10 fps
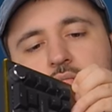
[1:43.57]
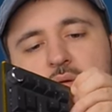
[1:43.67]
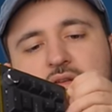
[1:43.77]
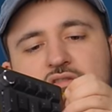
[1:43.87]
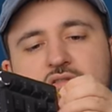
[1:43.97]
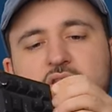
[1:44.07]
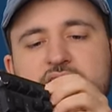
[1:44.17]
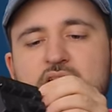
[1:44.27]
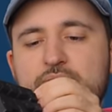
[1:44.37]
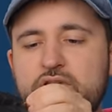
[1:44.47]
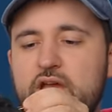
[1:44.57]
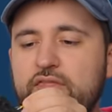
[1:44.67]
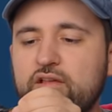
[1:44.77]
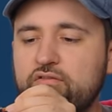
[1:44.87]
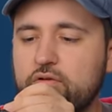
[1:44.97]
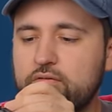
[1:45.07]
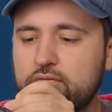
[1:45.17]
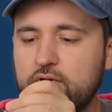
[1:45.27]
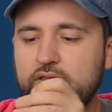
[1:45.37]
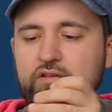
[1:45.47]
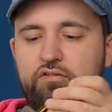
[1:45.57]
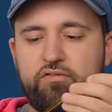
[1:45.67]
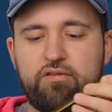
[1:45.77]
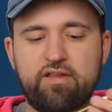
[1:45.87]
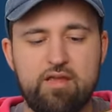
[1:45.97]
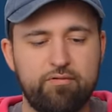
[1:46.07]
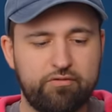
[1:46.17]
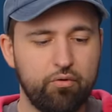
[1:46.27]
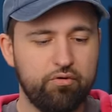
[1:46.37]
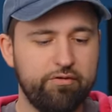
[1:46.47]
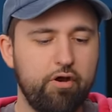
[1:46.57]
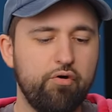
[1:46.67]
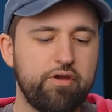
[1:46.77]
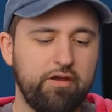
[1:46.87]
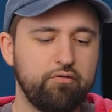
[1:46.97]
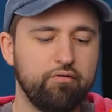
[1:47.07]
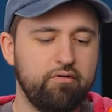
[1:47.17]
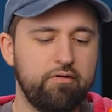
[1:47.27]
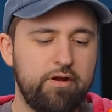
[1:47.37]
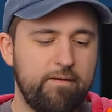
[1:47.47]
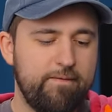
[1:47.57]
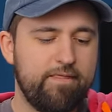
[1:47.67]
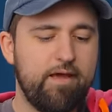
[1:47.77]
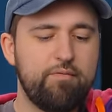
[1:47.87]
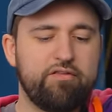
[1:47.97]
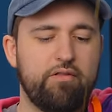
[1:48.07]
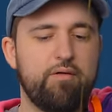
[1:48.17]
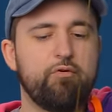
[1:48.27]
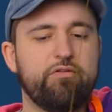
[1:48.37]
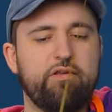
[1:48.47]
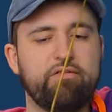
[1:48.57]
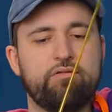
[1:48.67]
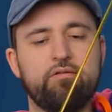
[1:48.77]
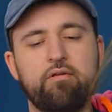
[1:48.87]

Maybe that's just the tape. Yeah, I think, I think it's just the tape is gold. Oh, okay, cool. That makes a lot more sense.